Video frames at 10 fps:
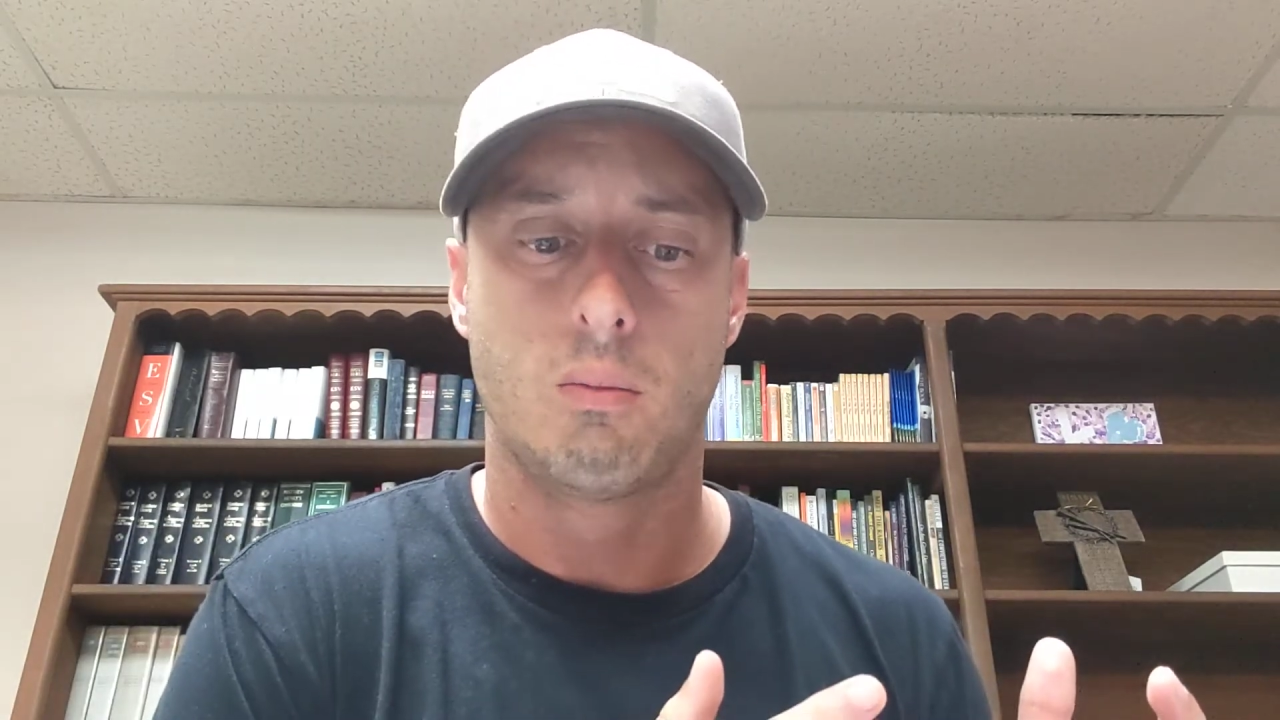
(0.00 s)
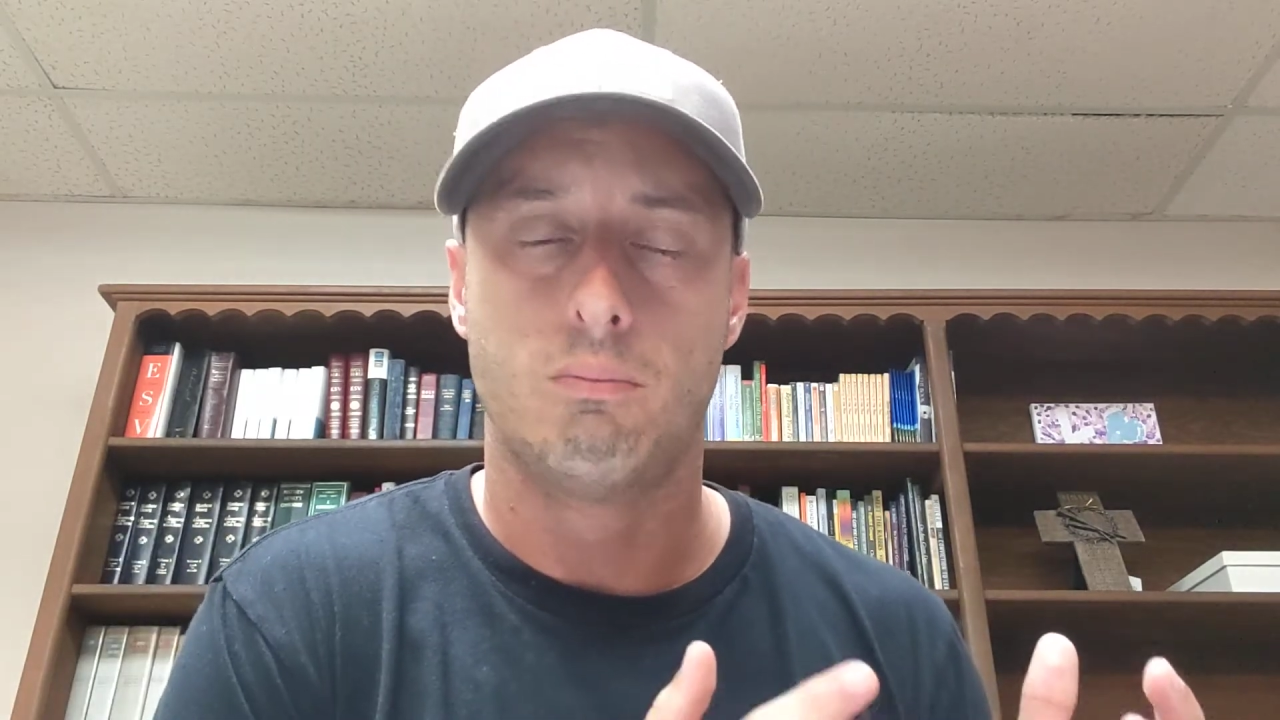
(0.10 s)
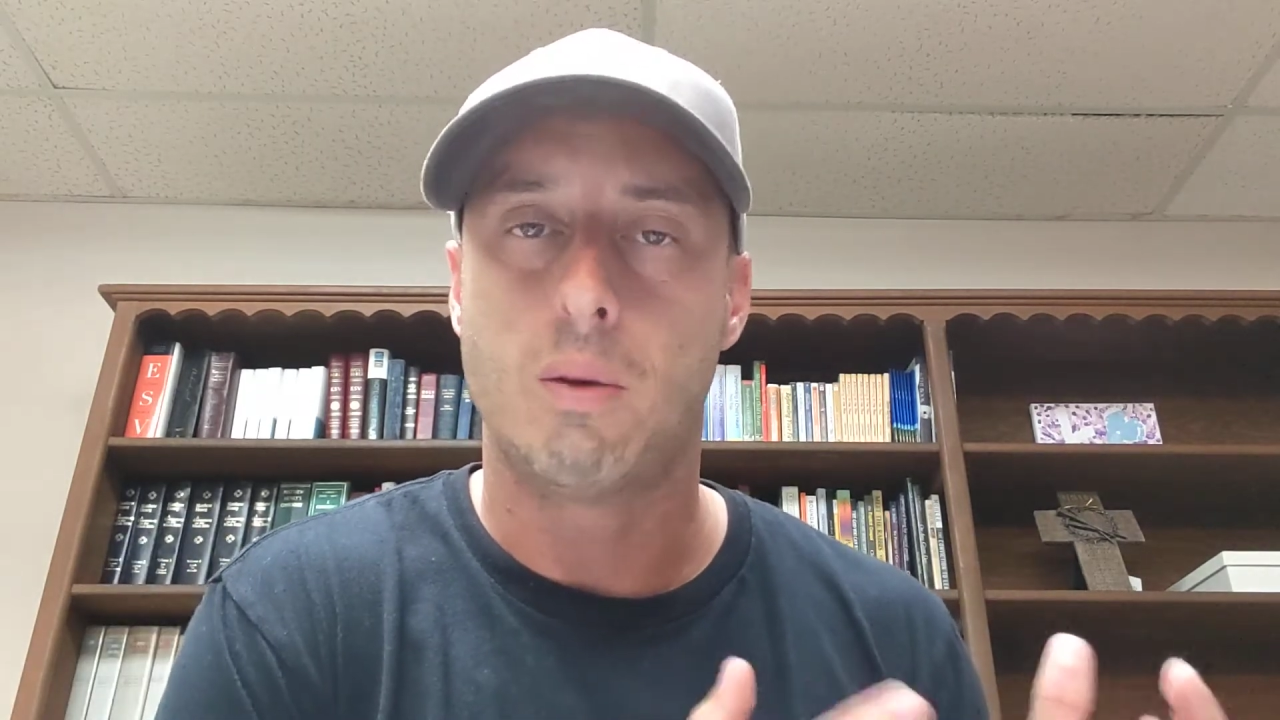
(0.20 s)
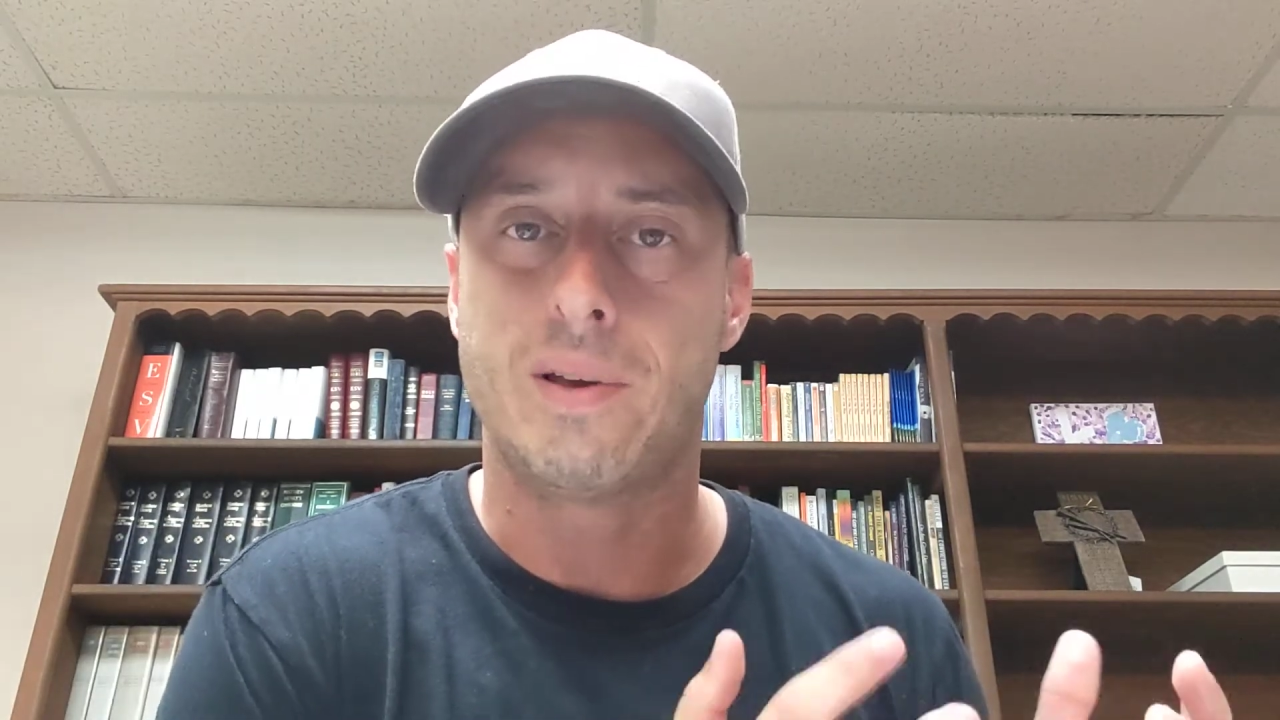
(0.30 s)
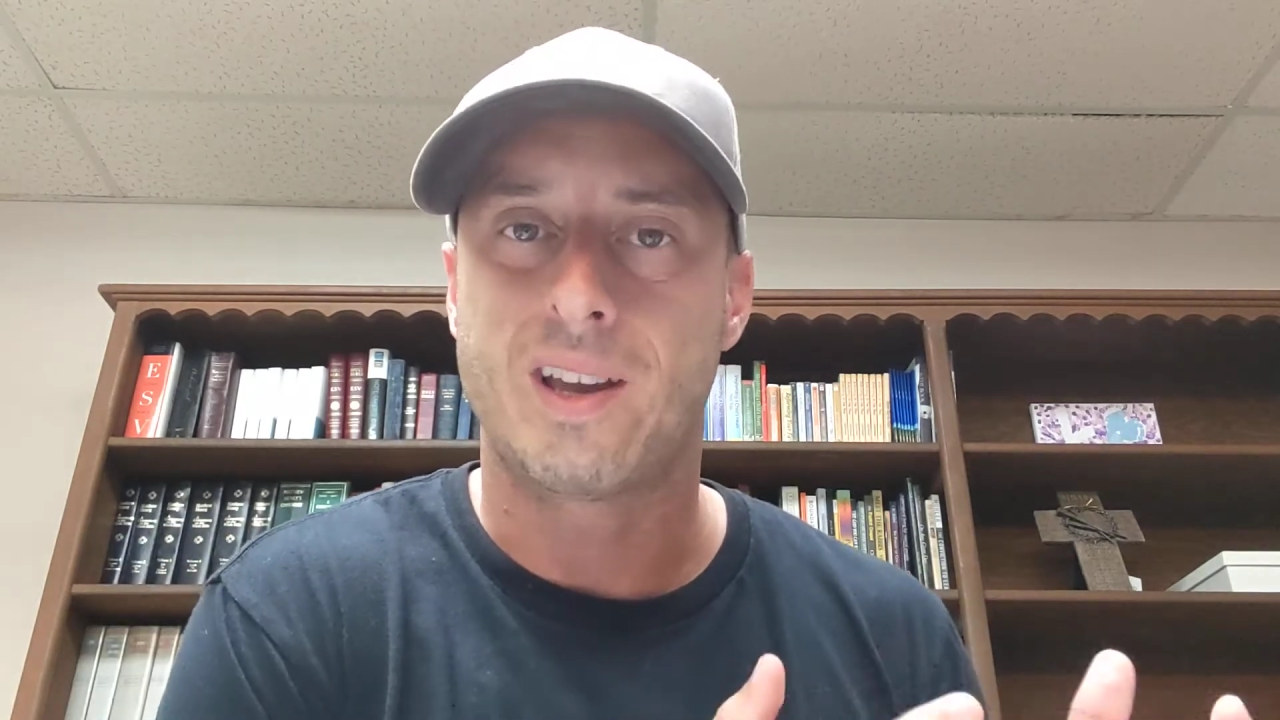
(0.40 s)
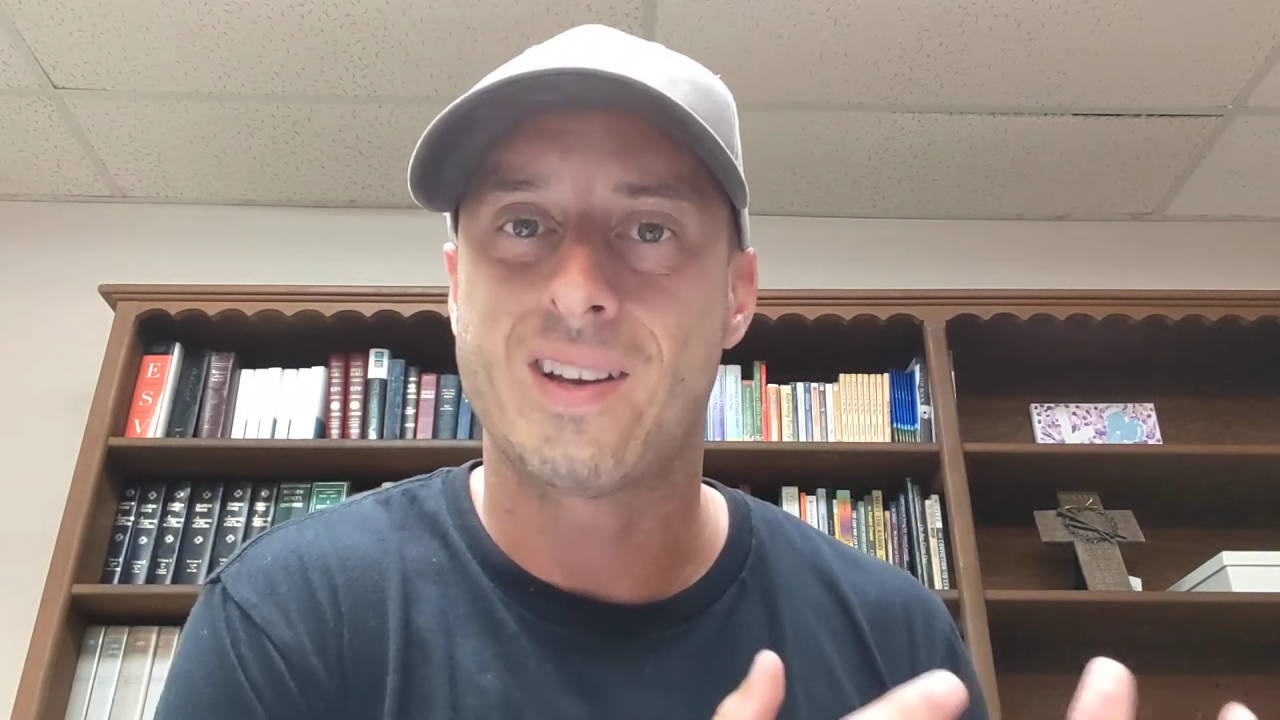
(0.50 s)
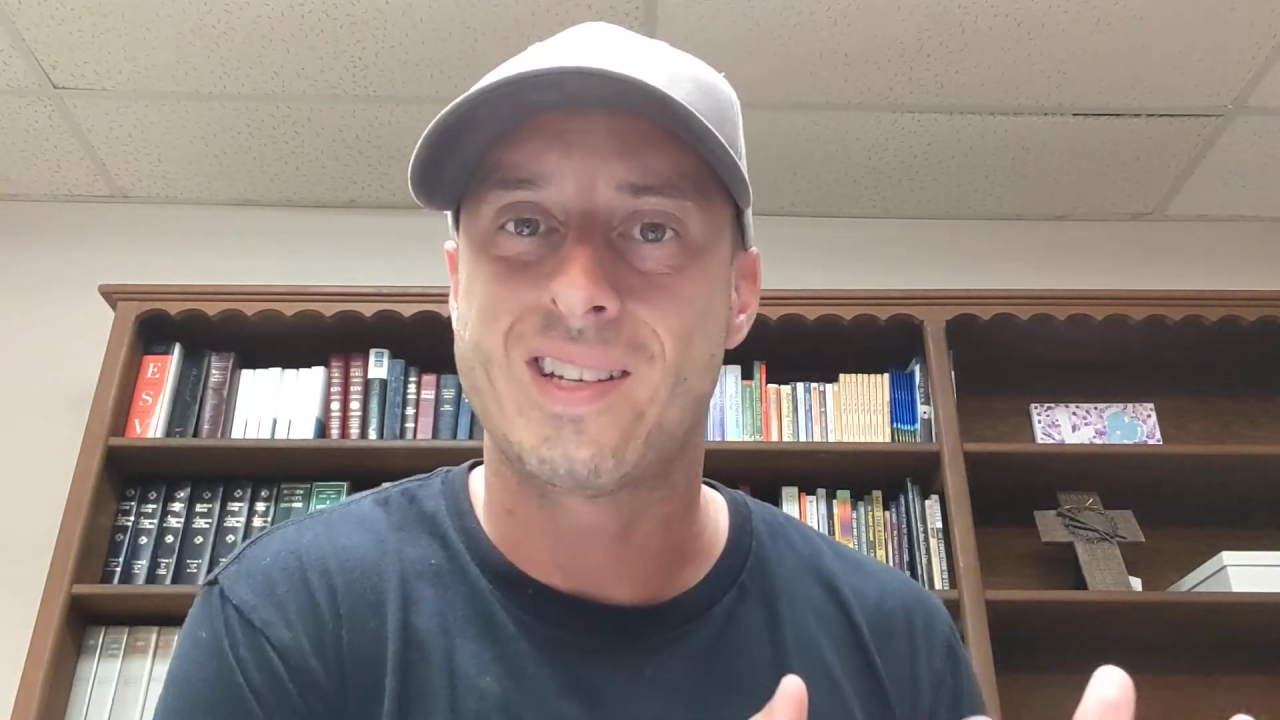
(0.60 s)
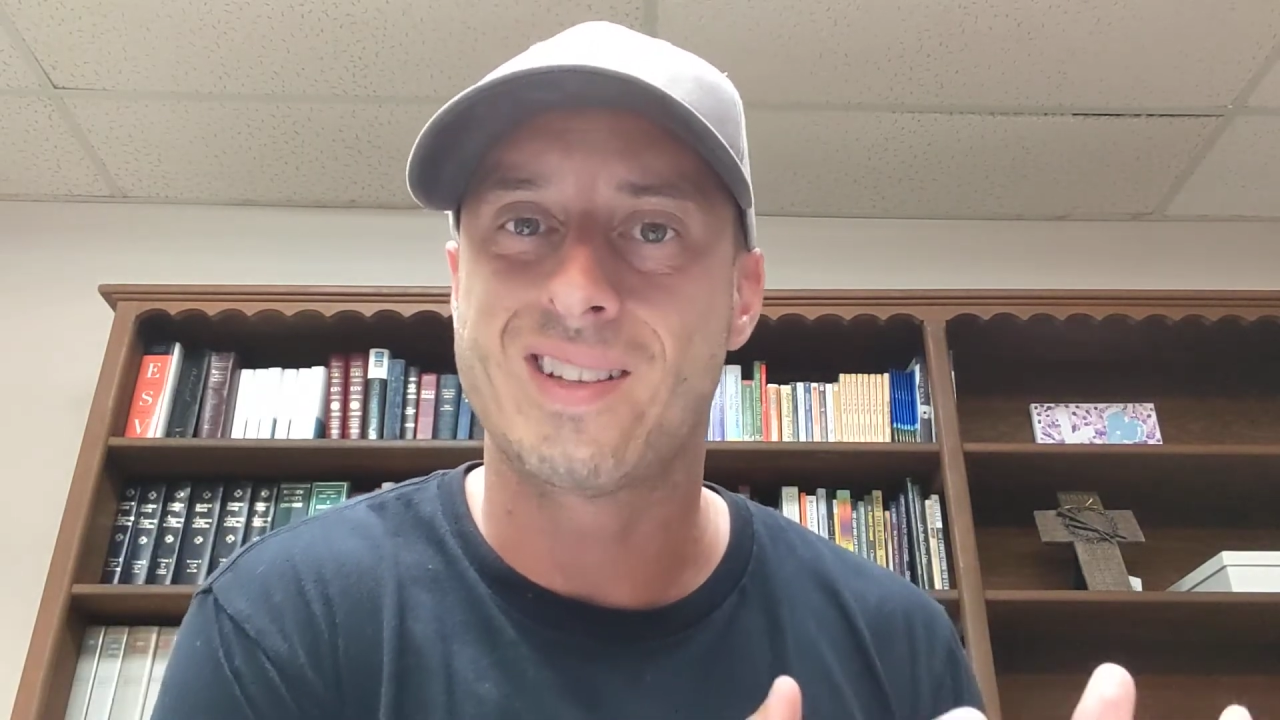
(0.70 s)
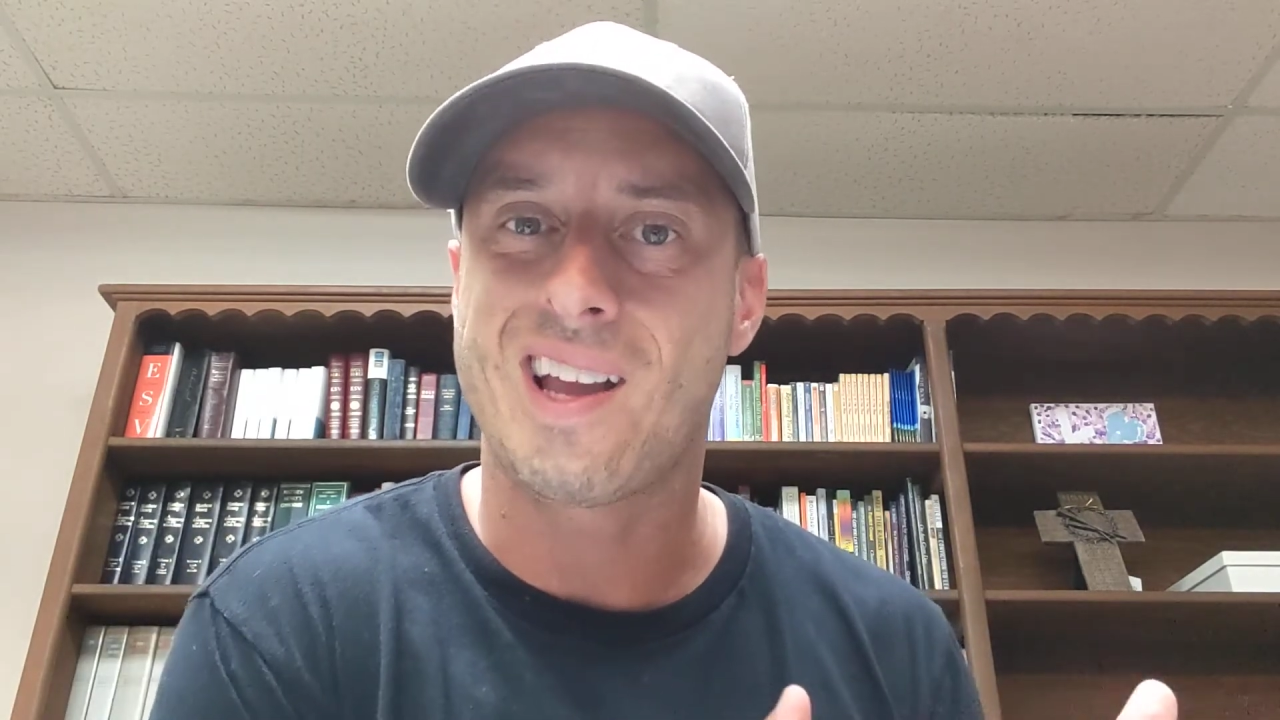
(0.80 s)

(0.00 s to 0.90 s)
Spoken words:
but because he's